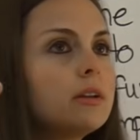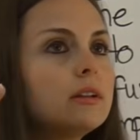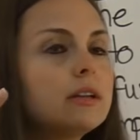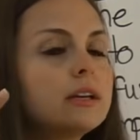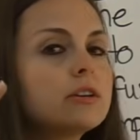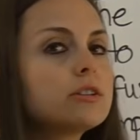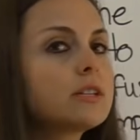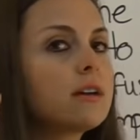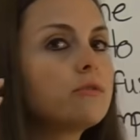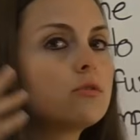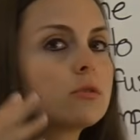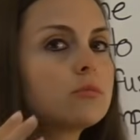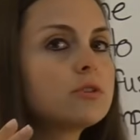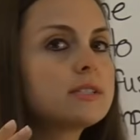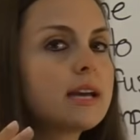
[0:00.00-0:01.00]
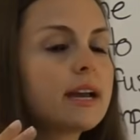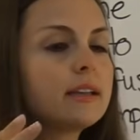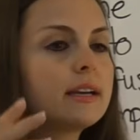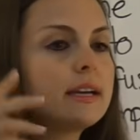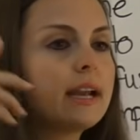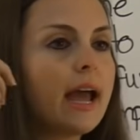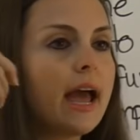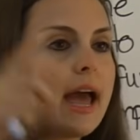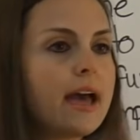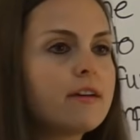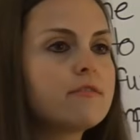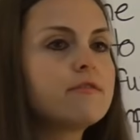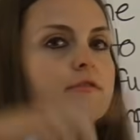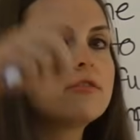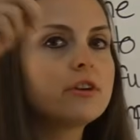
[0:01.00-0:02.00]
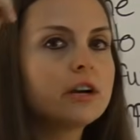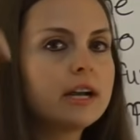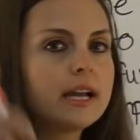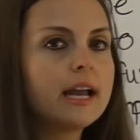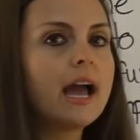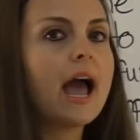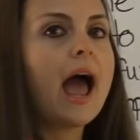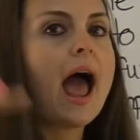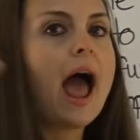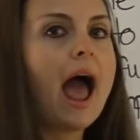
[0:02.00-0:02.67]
milliliters of normal saline every